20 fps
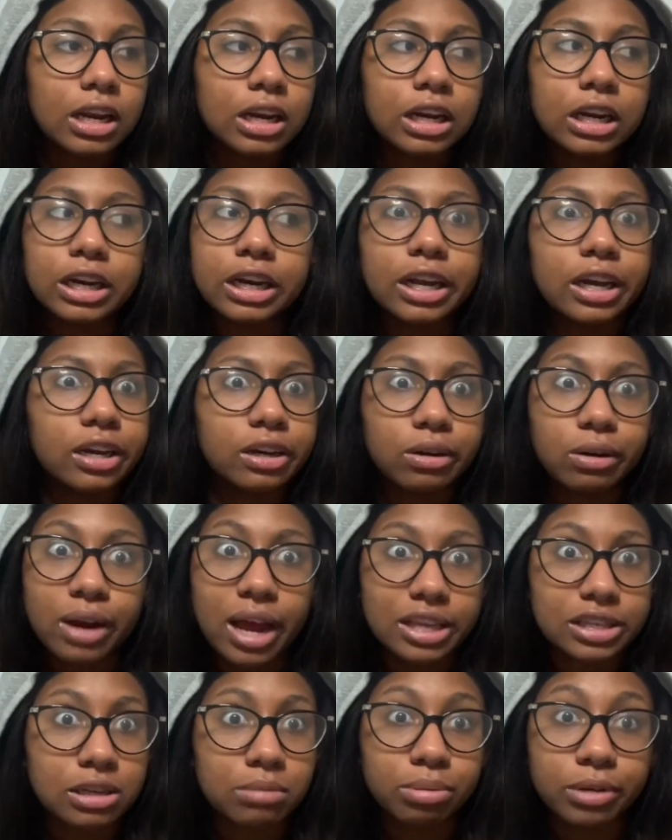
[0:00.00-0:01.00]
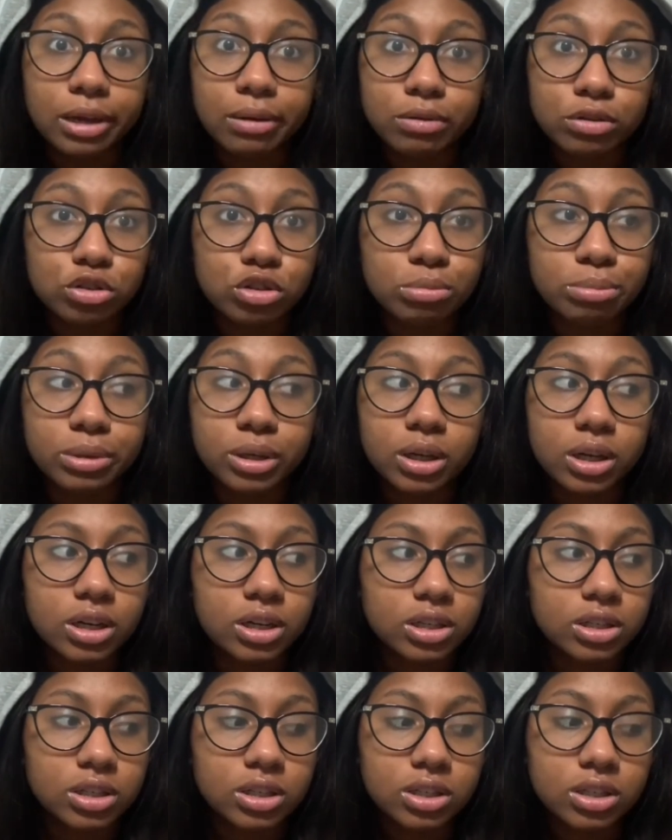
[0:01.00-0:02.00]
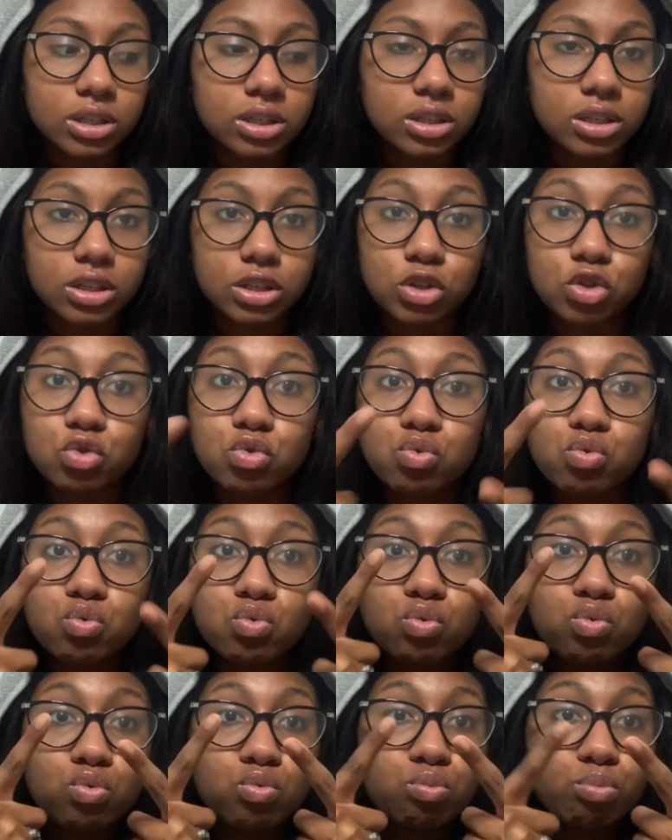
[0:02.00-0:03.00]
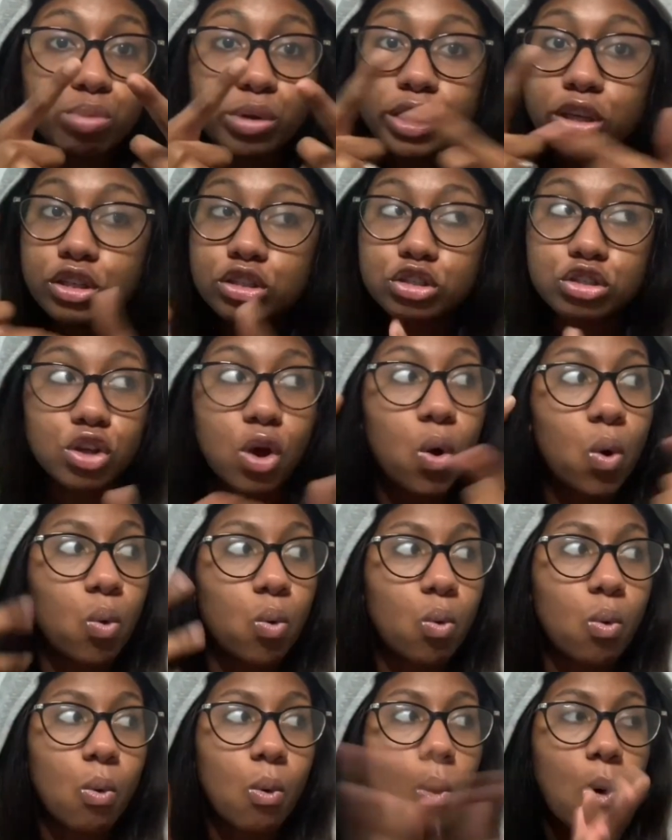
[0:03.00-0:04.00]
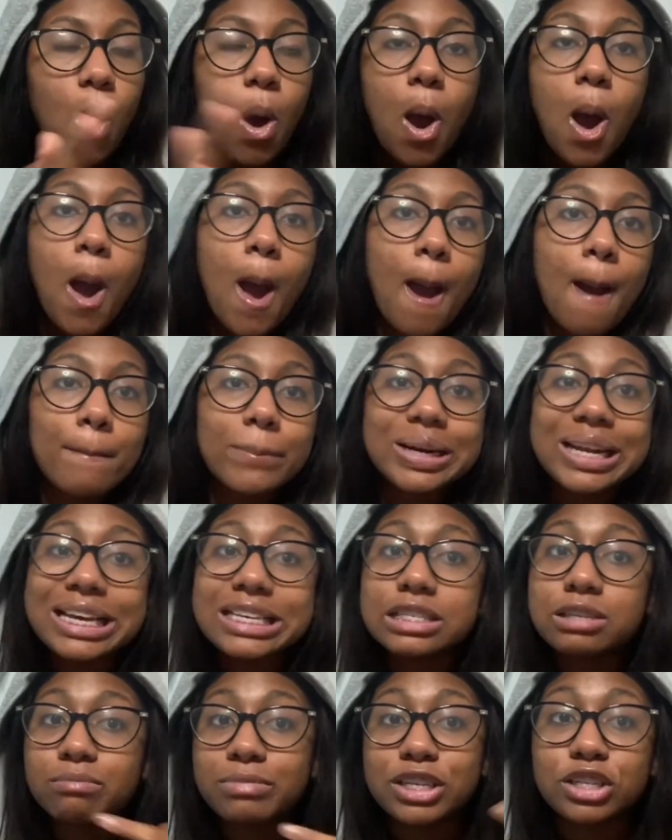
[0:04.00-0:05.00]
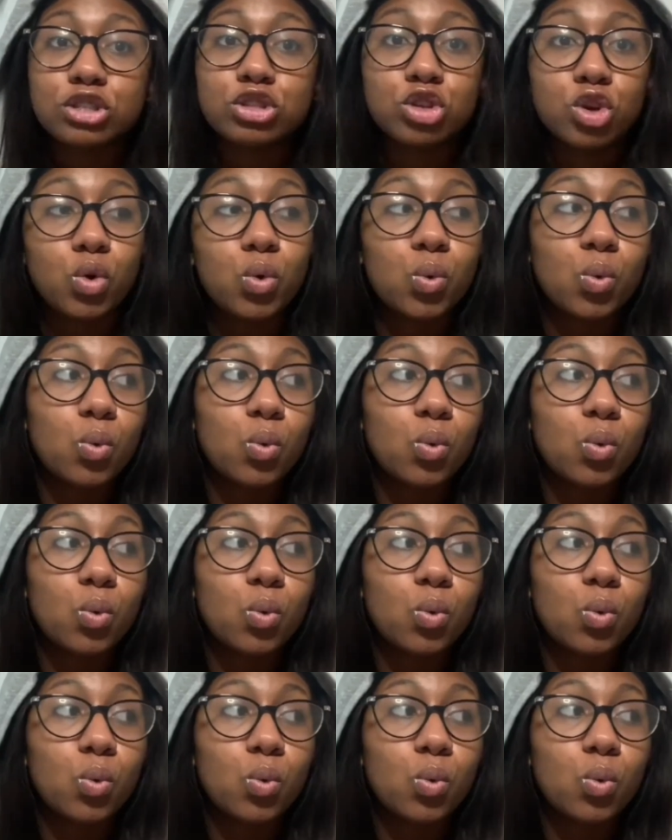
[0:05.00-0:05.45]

nigga know not to play with you because you big soul. But that's me too.